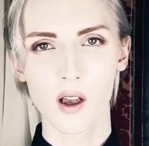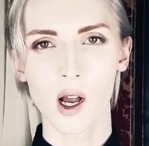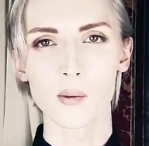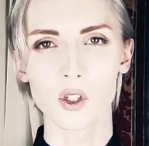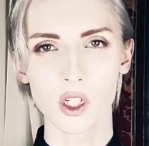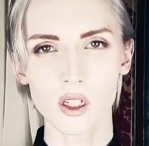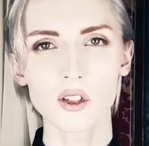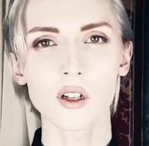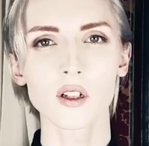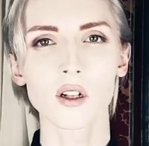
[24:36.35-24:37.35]
I'm
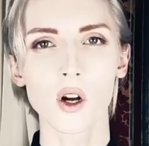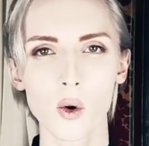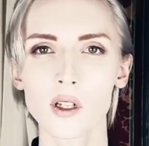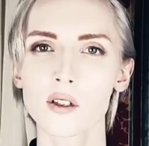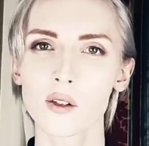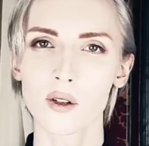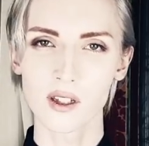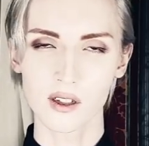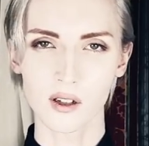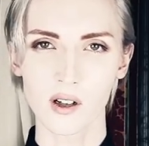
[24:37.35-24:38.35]
just gonna go into
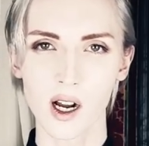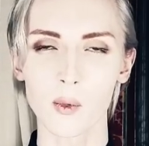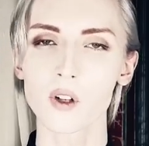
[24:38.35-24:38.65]
Instagram